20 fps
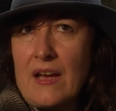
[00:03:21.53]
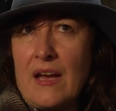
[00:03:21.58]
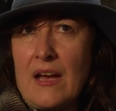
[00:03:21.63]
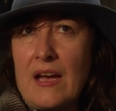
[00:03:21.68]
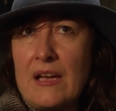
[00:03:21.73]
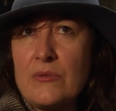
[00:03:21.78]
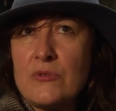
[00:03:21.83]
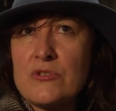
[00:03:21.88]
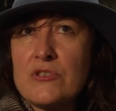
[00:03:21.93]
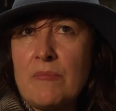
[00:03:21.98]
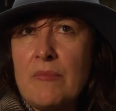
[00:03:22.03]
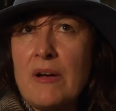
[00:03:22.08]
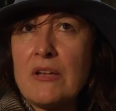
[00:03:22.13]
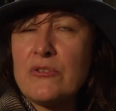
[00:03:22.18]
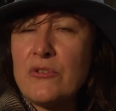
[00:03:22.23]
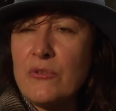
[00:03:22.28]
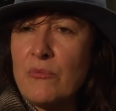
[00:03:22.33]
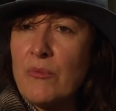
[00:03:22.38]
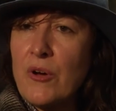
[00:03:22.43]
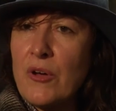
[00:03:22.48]
Uh, it was
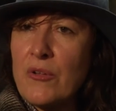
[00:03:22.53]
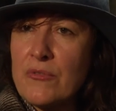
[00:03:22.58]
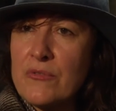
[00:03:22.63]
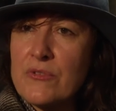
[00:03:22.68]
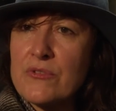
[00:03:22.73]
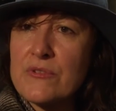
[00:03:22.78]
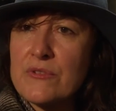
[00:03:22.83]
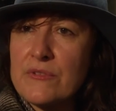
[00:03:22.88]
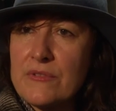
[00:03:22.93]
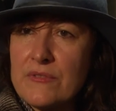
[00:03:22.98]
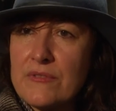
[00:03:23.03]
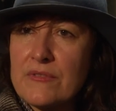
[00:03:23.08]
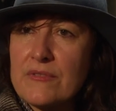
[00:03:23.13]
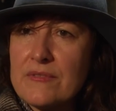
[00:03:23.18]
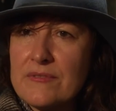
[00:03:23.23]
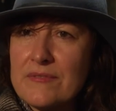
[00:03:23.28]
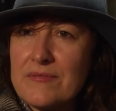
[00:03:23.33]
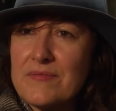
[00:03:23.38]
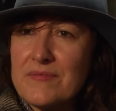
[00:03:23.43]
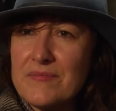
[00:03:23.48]
about two months.
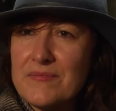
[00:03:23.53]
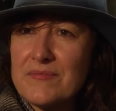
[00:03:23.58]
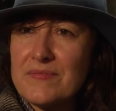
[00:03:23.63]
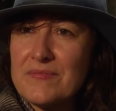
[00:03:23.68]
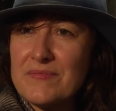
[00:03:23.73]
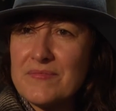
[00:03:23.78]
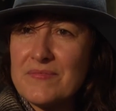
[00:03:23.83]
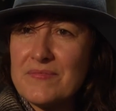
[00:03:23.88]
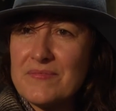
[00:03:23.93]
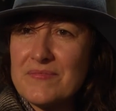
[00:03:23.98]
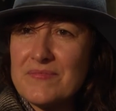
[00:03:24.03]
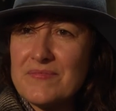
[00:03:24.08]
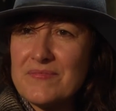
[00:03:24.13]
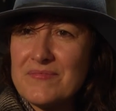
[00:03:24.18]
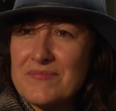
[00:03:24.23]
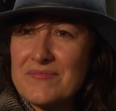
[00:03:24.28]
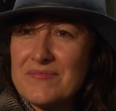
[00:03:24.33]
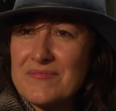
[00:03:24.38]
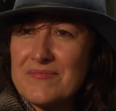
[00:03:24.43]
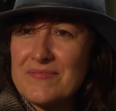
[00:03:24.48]
You were two months
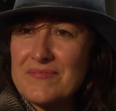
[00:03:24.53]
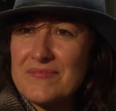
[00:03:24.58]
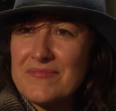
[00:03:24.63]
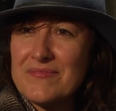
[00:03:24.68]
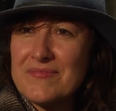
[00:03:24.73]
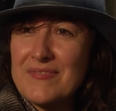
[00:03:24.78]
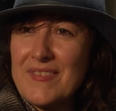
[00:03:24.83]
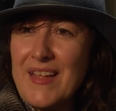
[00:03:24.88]
on the boat?